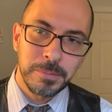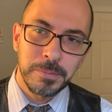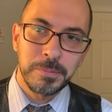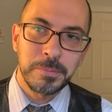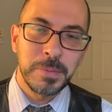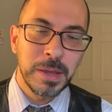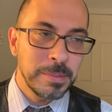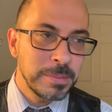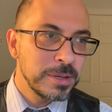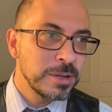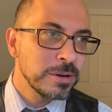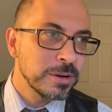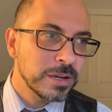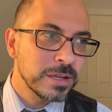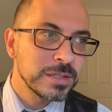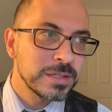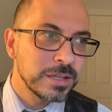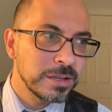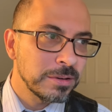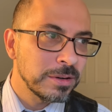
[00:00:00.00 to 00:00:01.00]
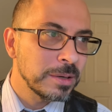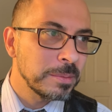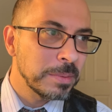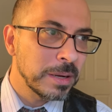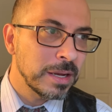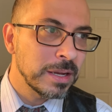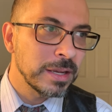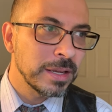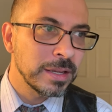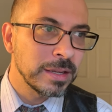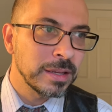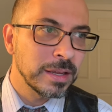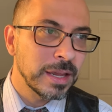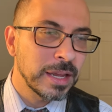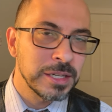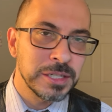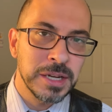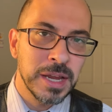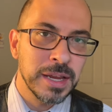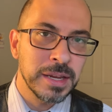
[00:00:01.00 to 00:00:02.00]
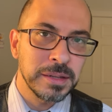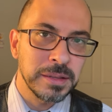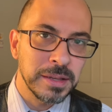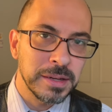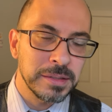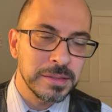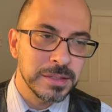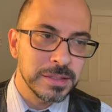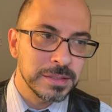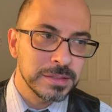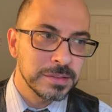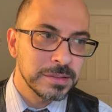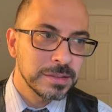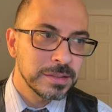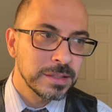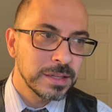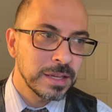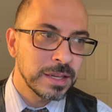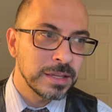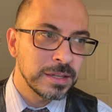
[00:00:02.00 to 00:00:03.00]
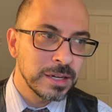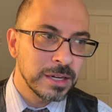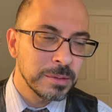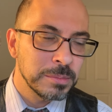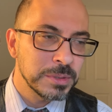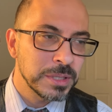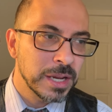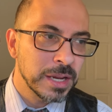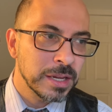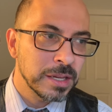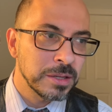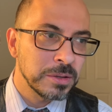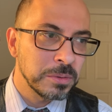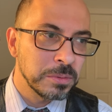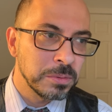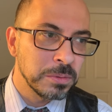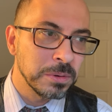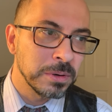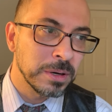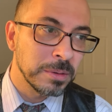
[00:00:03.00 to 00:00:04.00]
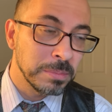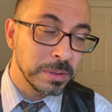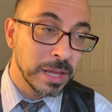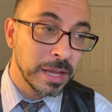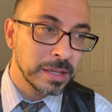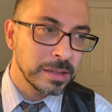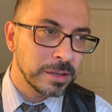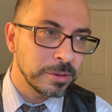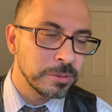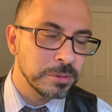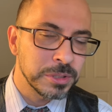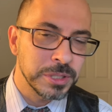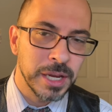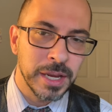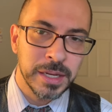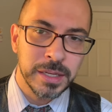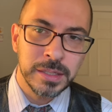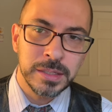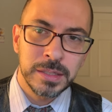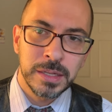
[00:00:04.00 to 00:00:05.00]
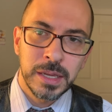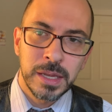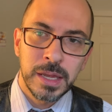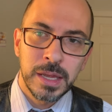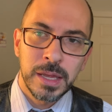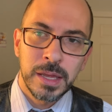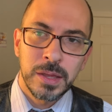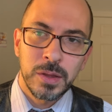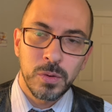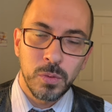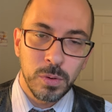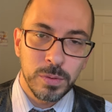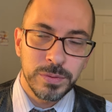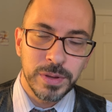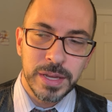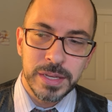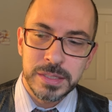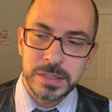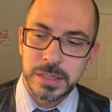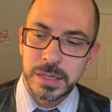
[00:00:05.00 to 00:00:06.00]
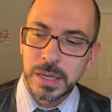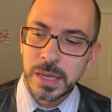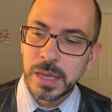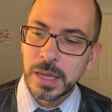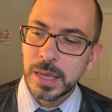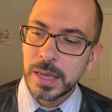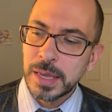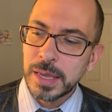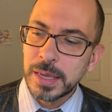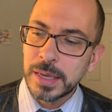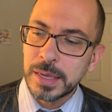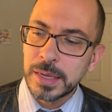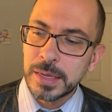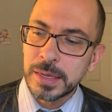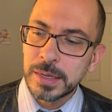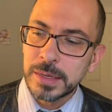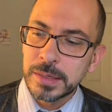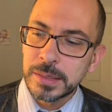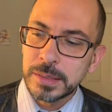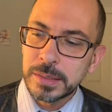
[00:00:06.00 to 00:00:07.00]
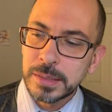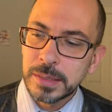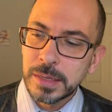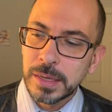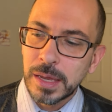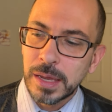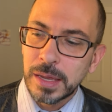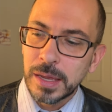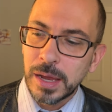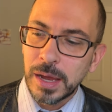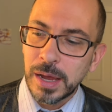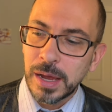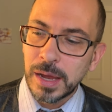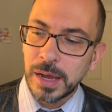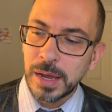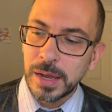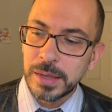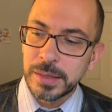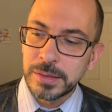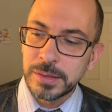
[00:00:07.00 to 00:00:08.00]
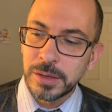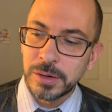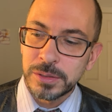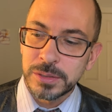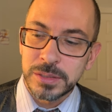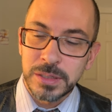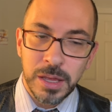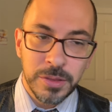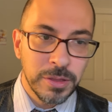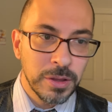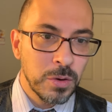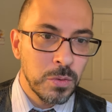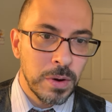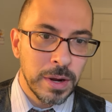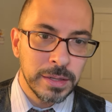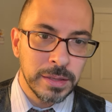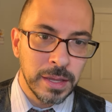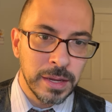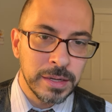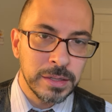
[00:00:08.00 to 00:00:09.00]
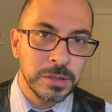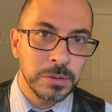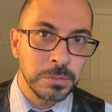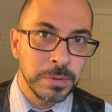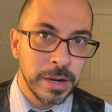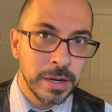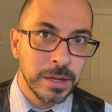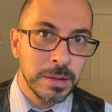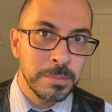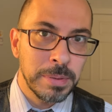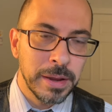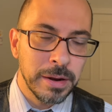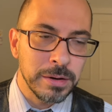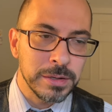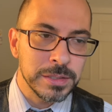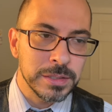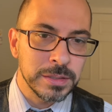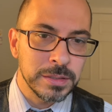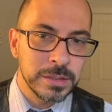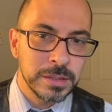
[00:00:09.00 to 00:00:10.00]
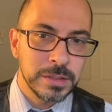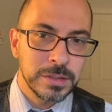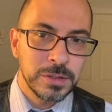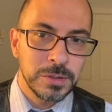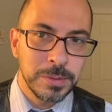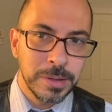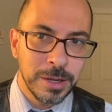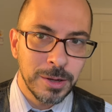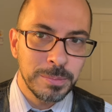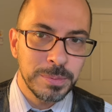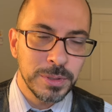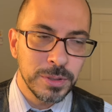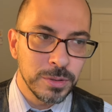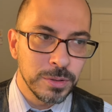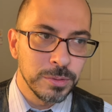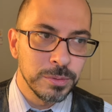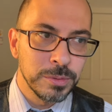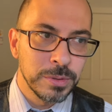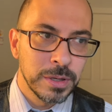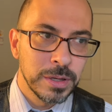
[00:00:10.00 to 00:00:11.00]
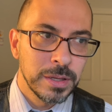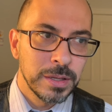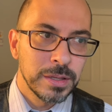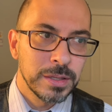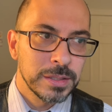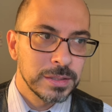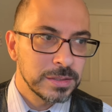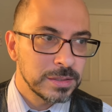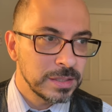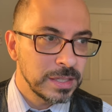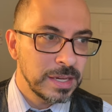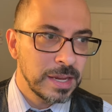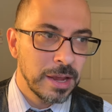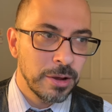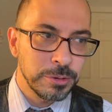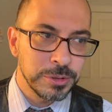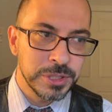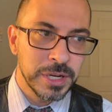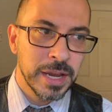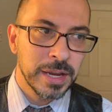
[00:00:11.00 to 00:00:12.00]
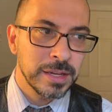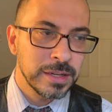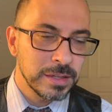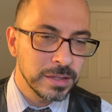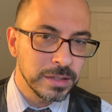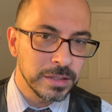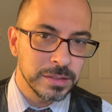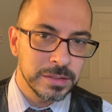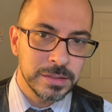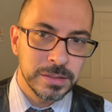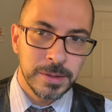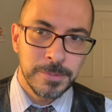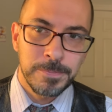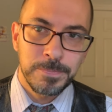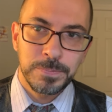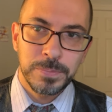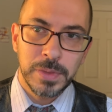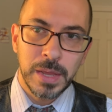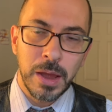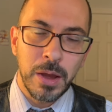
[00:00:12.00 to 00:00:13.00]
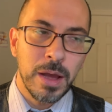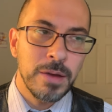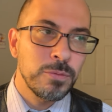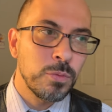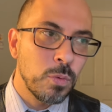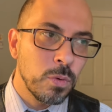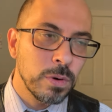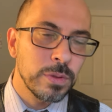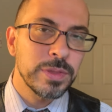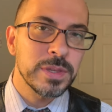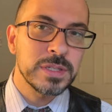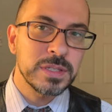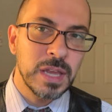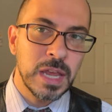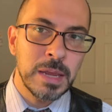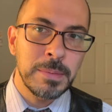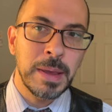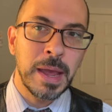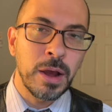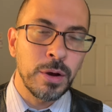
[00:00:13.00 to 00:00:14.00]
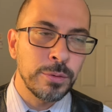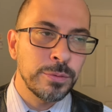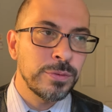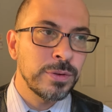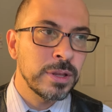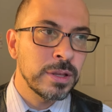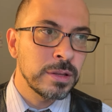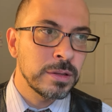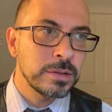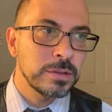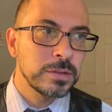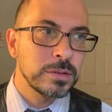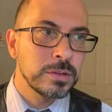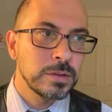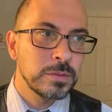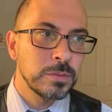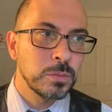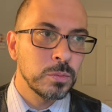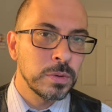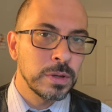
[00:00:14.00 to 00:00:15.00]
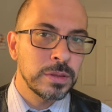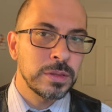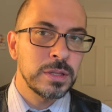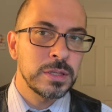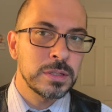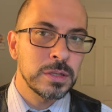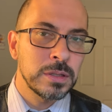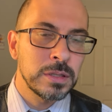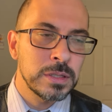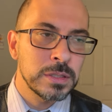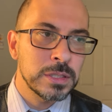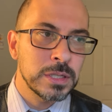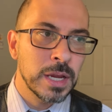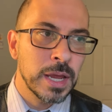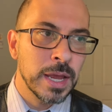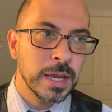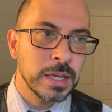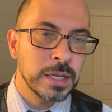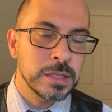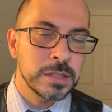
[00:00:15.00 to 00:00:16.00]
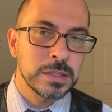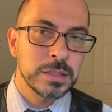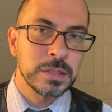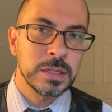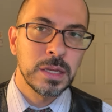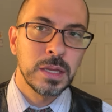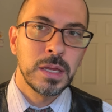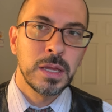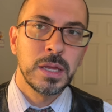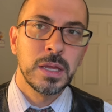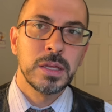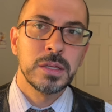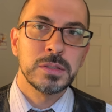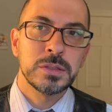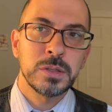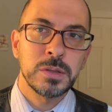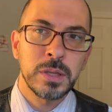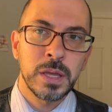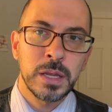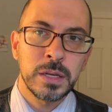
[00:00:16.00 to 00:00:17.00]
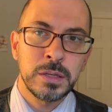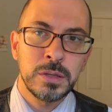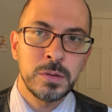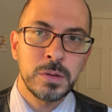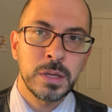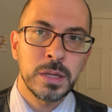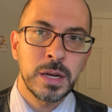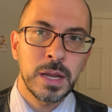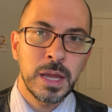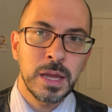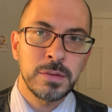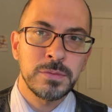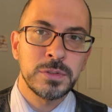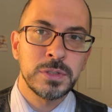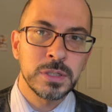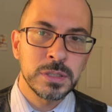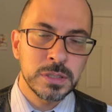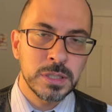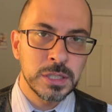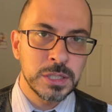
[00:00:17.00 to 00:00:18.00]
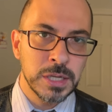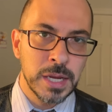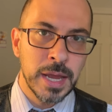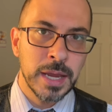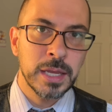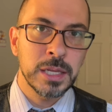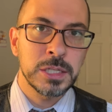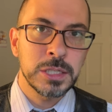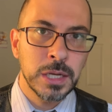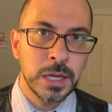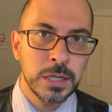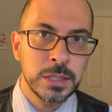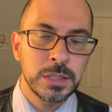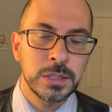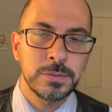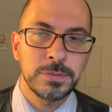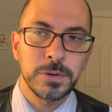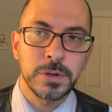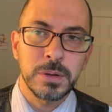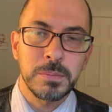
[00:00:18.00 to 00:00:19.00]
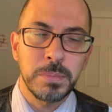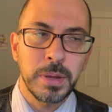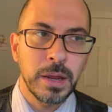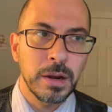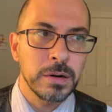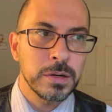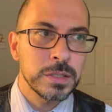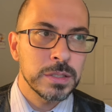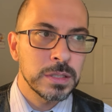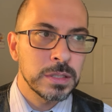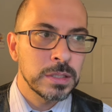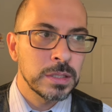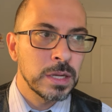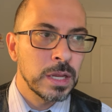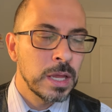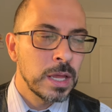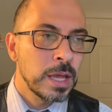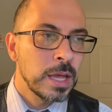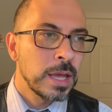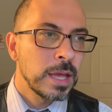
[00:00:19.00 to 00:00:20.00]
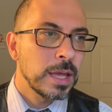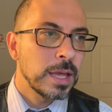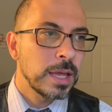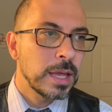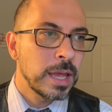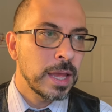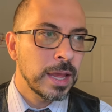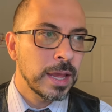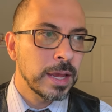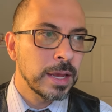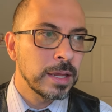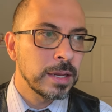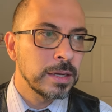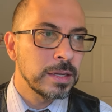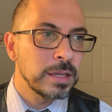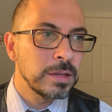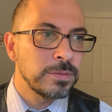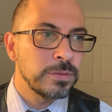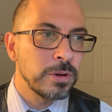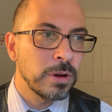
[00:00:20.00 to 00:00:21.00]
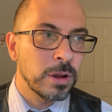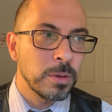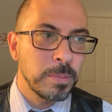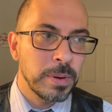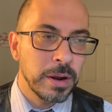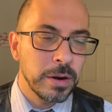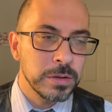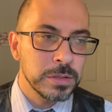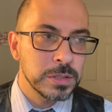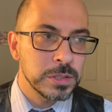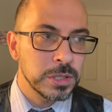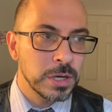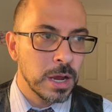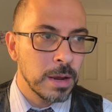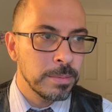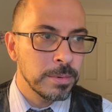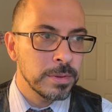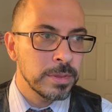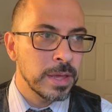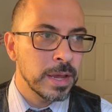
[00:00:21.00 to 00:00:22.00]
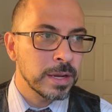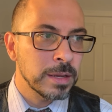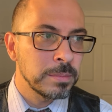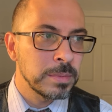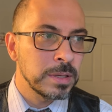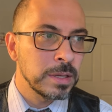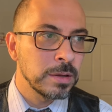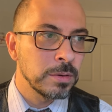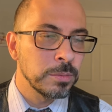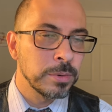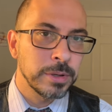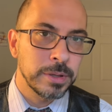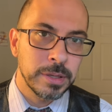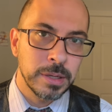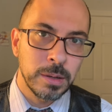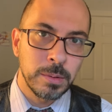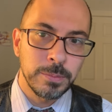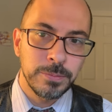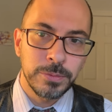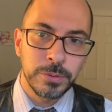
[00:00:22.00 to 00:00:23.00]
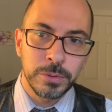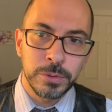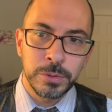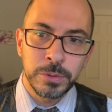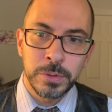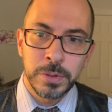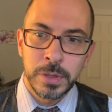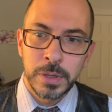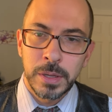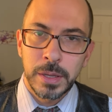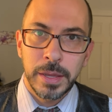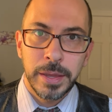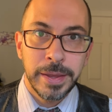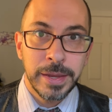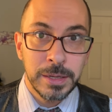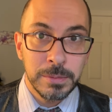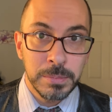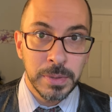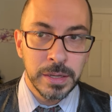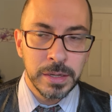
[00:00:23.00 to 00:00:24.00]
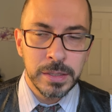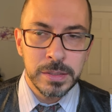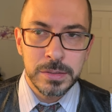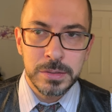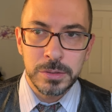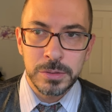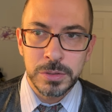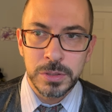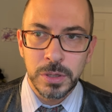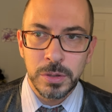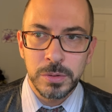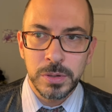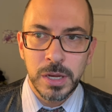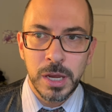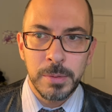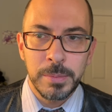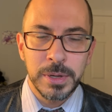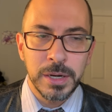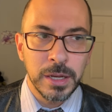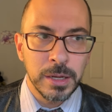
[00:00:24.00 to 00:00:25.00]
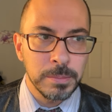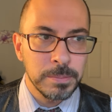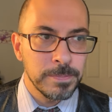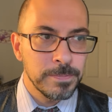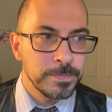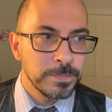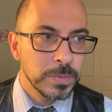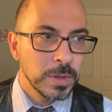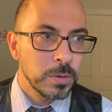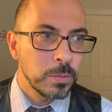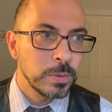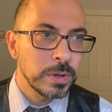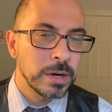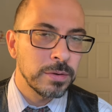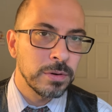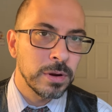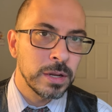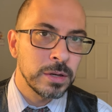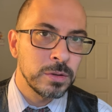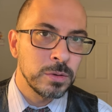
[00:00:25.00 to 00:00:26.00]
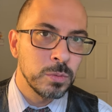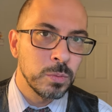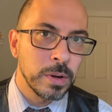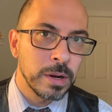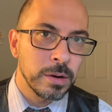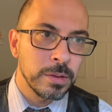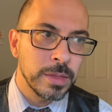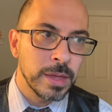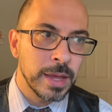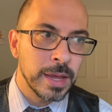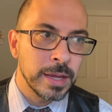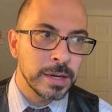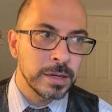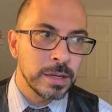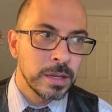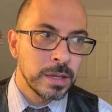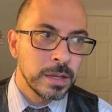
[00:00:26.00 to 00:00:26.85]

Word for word: maybe you're considering buying a jacket like this, a denim jacket or a black leather jacket or vest, and there's nothing quite like direct comparison to help you see how a jacket does. Now, I've worn the same outfit with each of these jackets so that you can have just the jacket changing for comparison. And if you're a comparison chopper, that could be a real helpful eight minutes or so coming up whenever I do wear that,